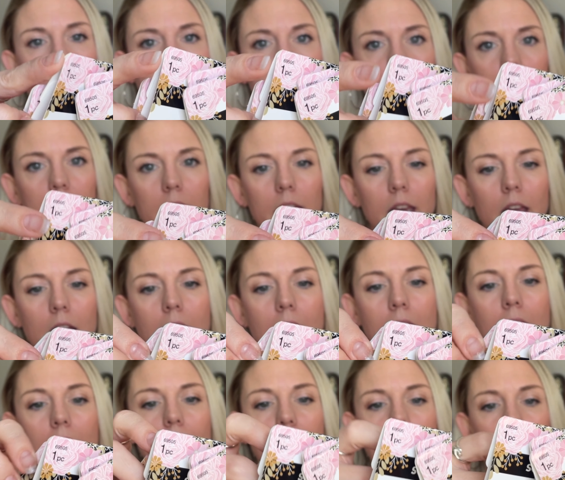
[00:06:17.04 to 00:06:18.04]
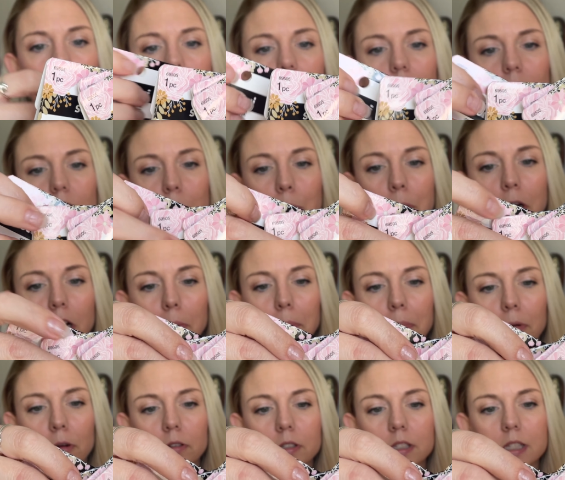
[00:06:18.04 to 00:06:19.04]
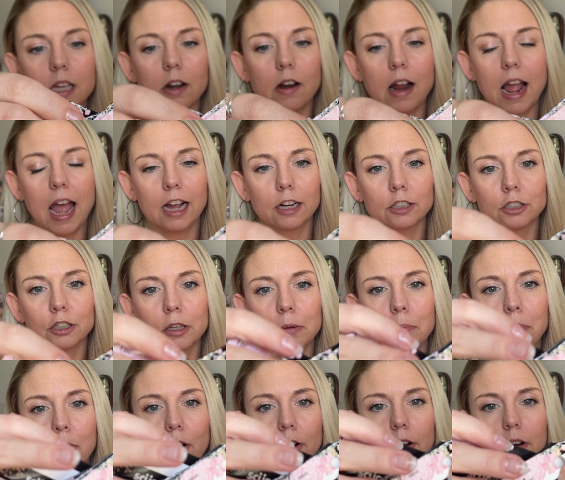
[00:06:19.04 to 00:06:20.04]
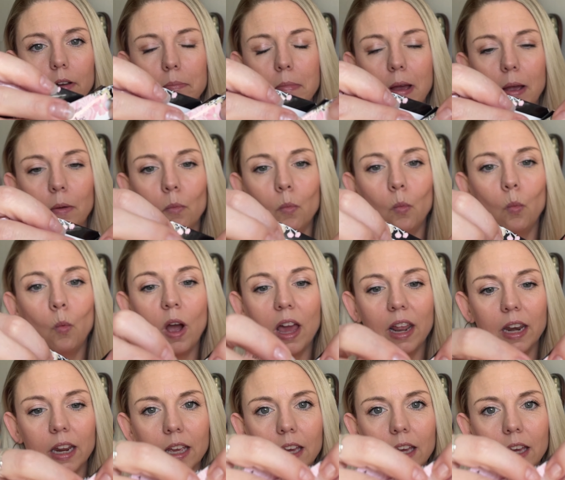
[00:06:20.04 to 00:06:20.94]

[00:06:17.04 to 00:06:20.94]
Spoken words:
pink and those purples that are actually part of my wedding